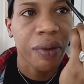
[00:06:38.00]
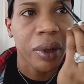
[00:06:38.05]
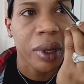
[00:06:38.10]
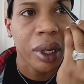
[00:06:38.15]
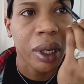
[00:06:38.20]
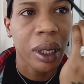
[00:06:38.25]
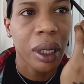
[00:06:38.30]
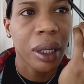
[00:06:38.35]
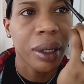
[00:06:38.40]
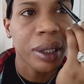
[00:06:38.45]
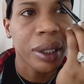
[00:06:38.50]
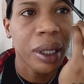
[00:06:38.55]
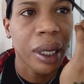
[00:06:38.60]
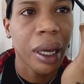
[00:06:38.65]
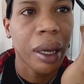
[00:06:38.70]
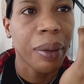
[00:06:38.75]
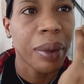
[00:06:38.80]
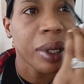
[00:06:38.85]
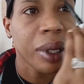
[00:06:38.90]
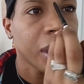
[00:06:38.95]
For like an
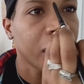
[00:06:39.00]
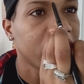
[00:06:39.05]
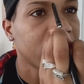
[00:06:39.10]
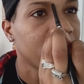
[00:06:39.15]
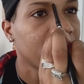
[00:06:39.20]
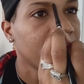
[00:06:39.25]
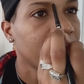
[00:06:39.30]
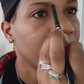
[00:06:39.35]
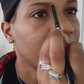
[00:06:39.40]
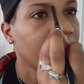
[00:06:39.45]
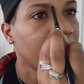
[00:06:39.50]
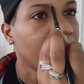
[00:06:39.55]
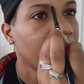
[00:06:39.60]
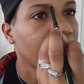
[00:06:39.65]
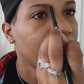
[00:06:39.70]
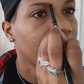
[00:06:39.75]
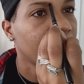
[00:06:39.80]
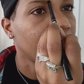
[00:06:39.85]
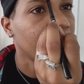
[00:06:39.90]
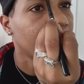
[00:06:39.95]
easy application,
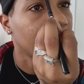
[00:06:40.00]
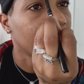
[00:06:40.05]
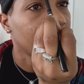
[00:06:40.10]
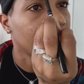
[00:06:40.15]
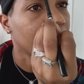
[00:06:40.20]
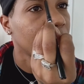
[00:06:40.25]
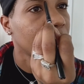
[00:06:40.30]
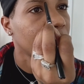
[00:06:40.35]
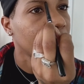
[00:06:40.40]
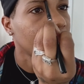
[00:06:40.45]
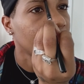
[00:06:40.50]
I would